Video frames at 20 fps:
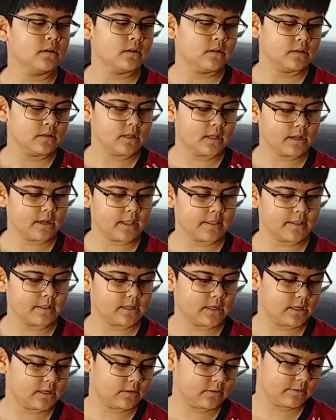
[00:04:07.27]
No,
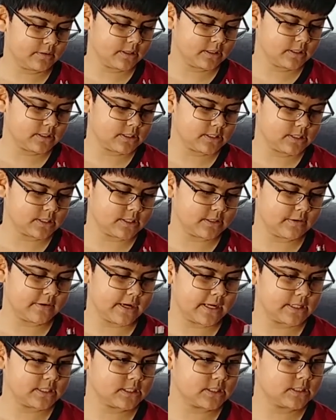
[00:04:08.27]
I don't think this is
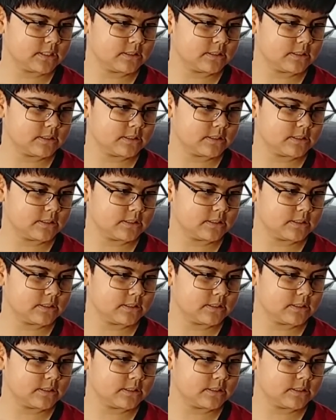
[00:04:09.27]
US.